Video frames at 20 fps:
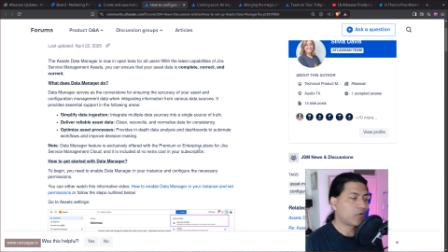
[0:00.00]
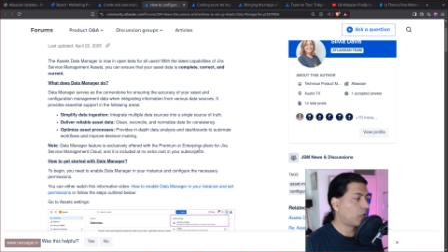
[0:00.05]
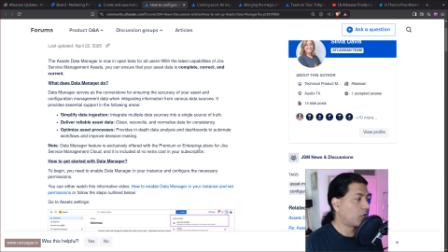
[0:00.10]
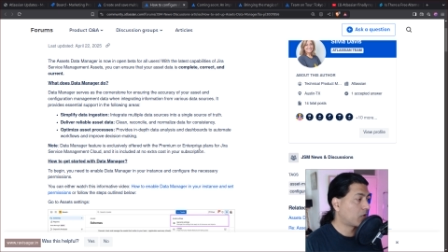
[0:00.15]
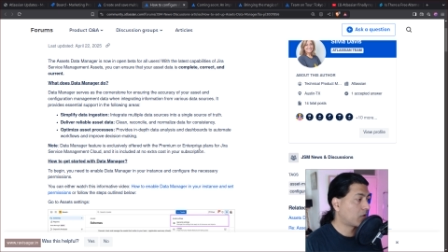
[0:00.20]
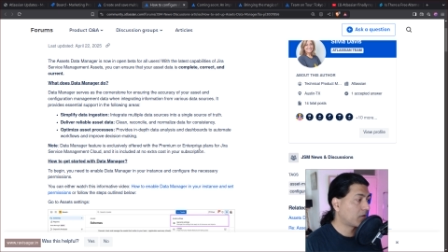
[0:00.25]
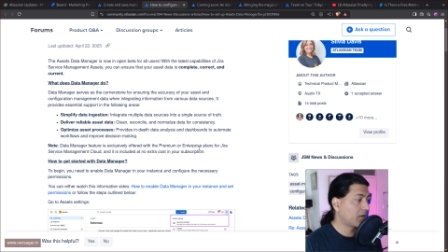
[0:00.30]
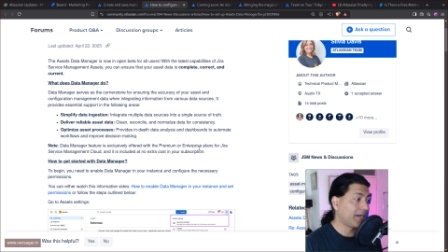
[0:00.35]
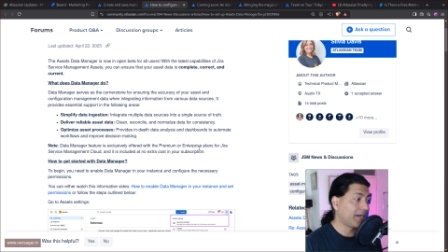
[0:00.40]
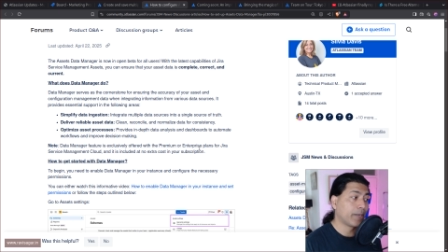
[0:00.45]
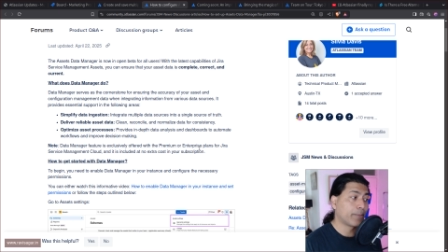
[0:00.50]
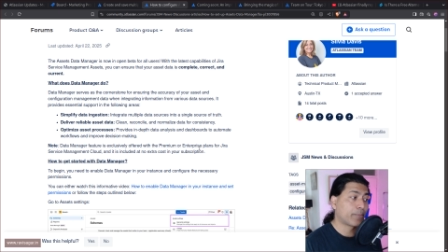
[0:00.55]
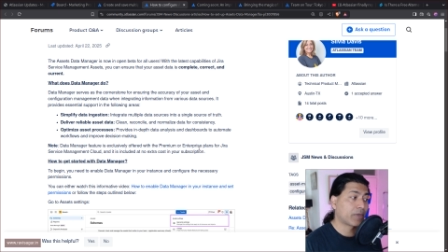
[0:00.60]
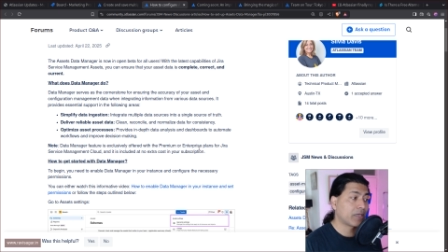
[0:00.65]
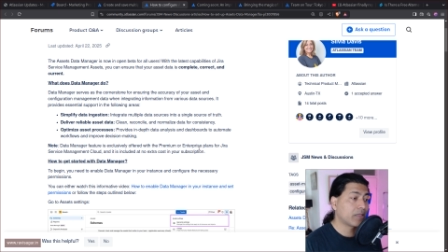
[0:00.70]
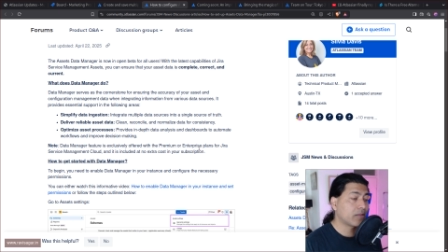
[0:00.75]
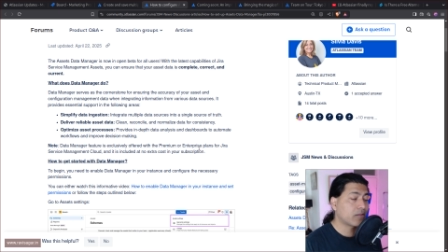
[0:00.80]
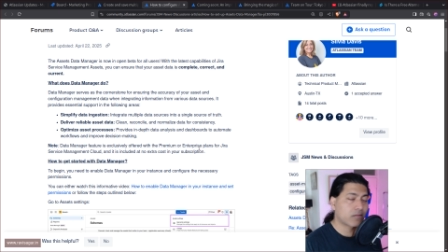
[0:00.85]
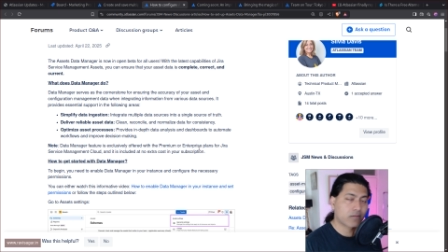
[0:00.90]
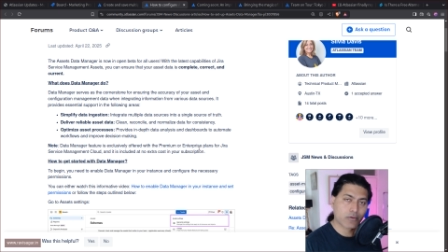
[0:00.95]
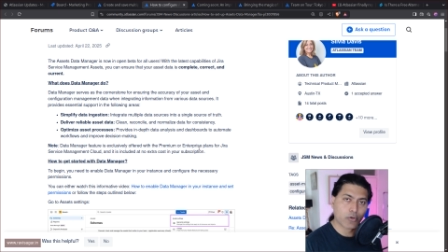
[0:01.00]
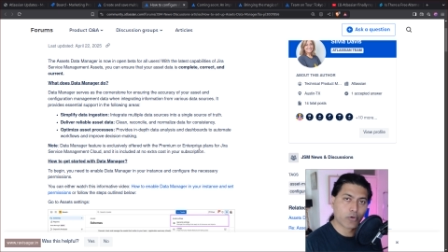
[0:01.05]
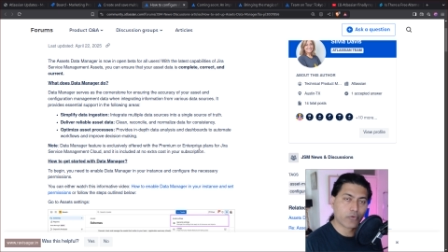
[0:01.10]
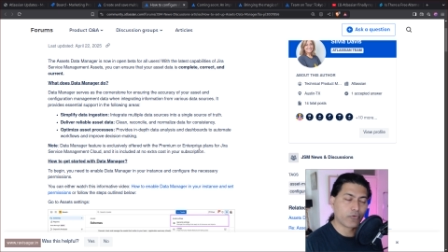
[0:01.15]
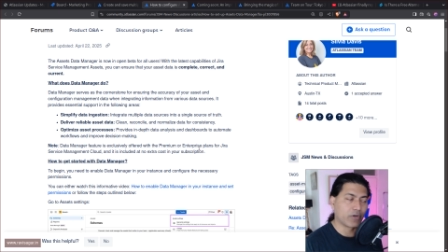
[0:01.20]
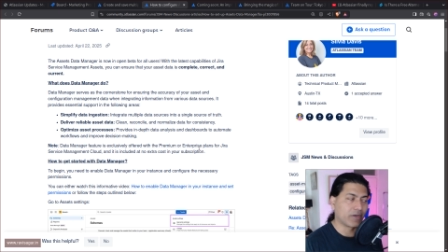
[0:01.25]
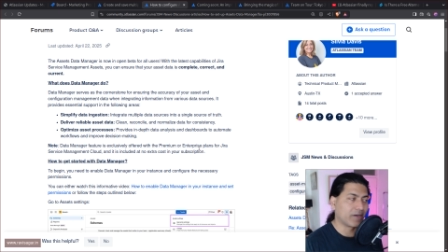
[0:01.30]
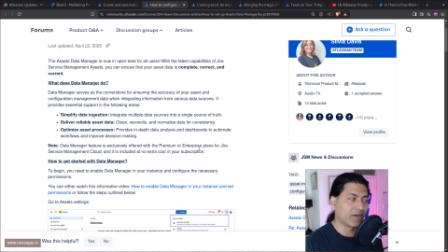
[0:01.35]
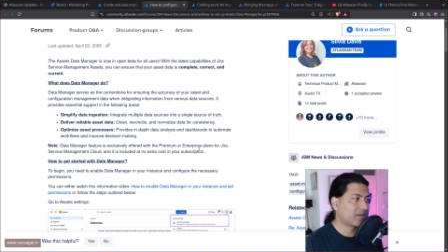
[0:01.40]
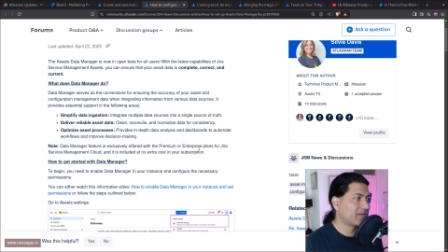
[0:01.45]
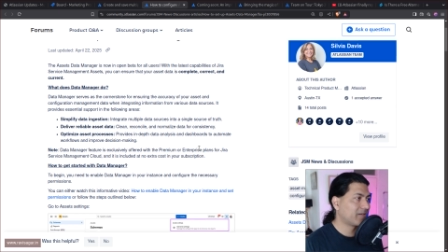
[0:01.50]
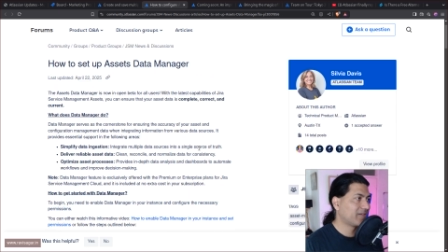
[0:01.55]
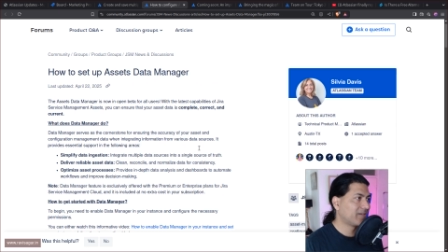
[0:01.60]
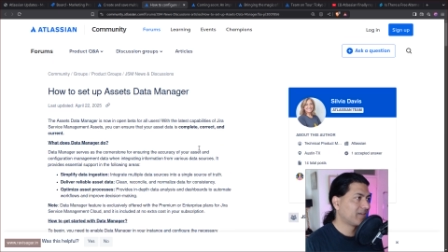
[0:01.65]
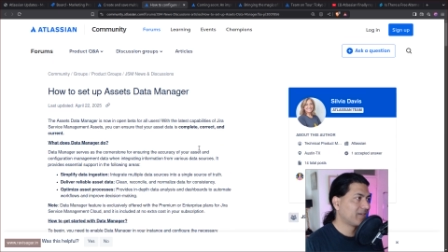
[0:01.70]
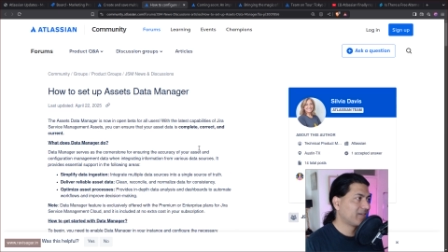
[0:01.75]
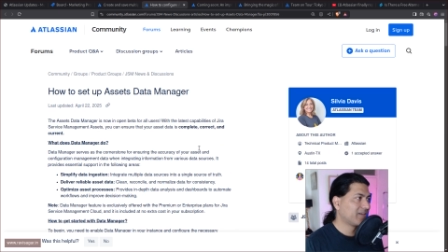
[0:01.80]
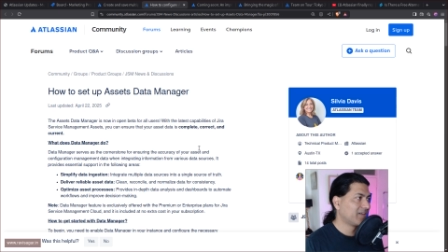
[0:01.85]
or enterprise, go for it.